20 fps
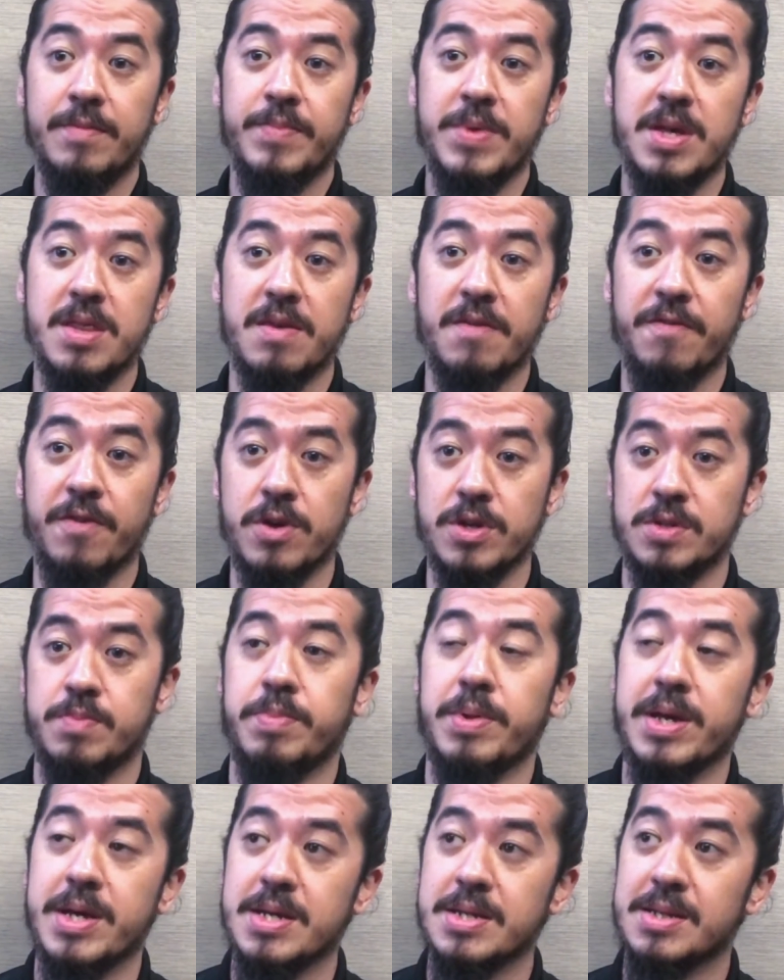in the first
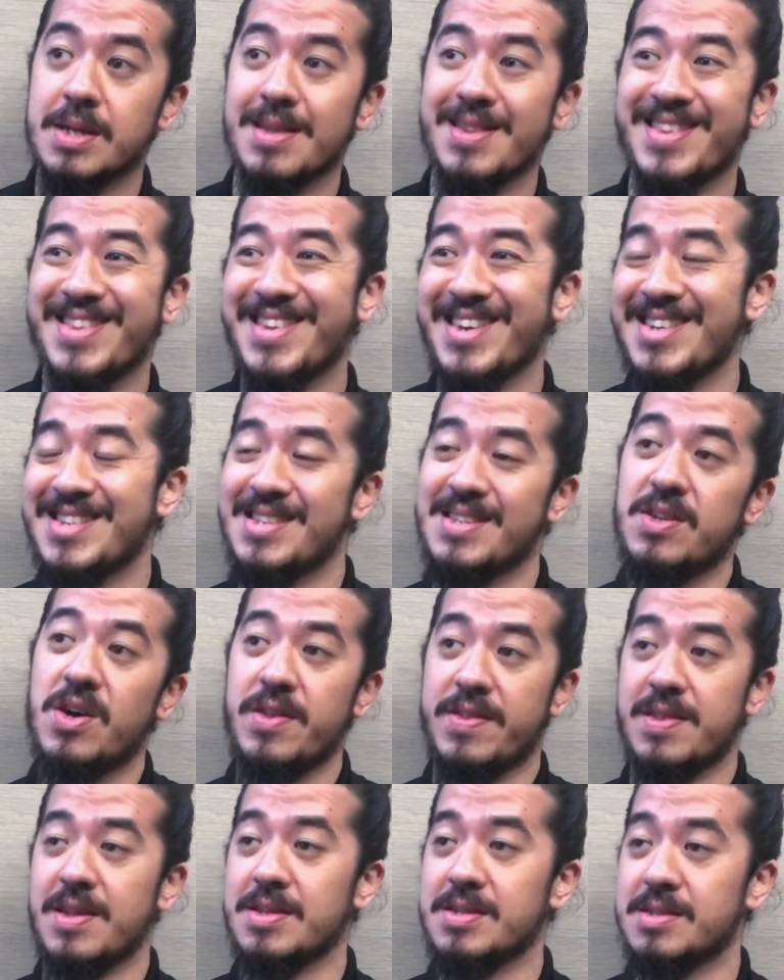place and does
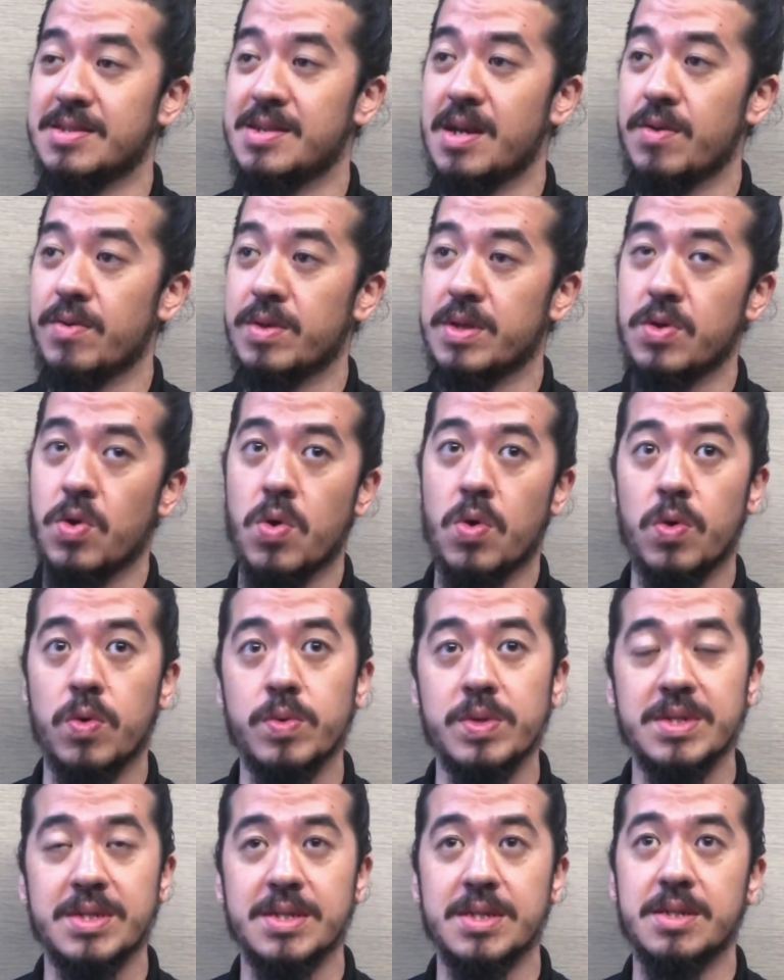not necessarily
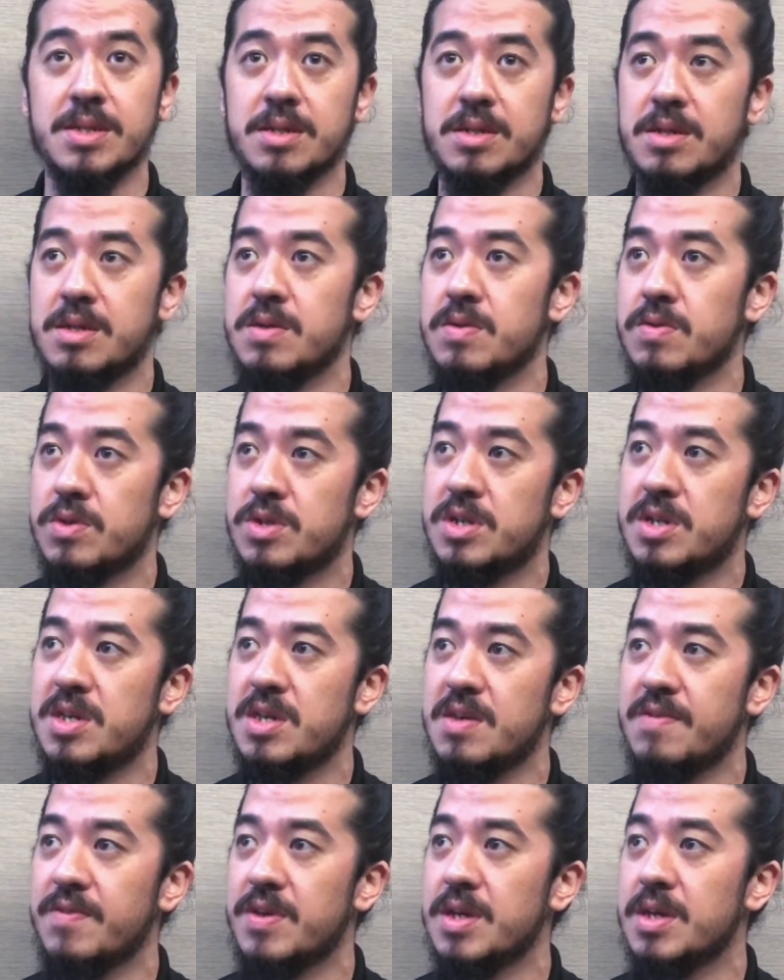always need a huge
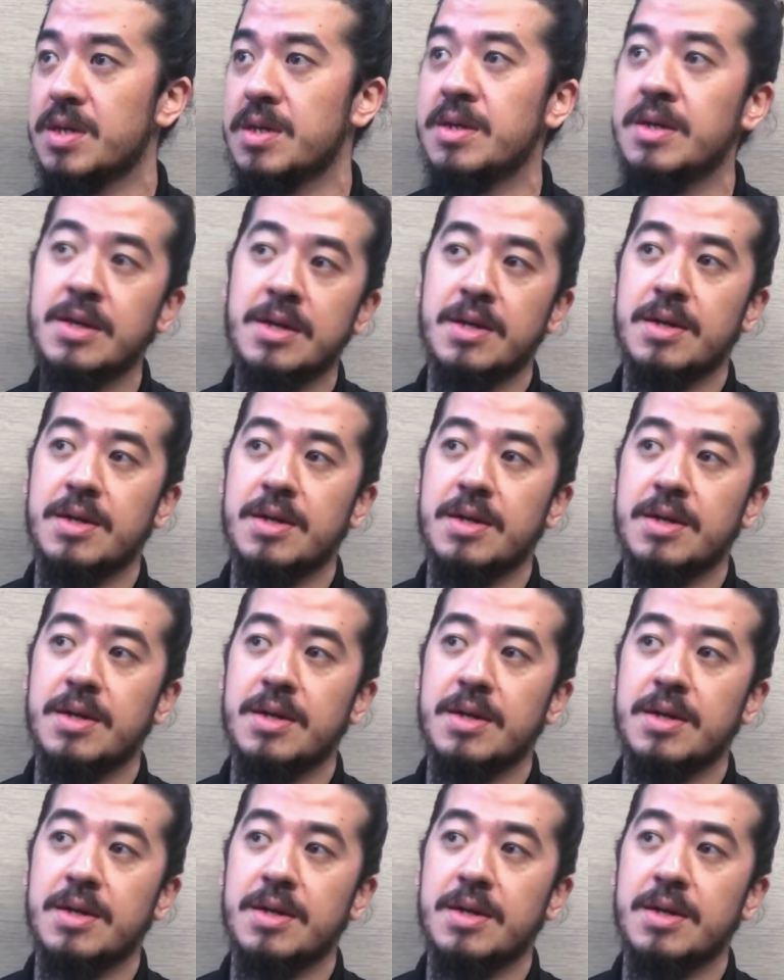TV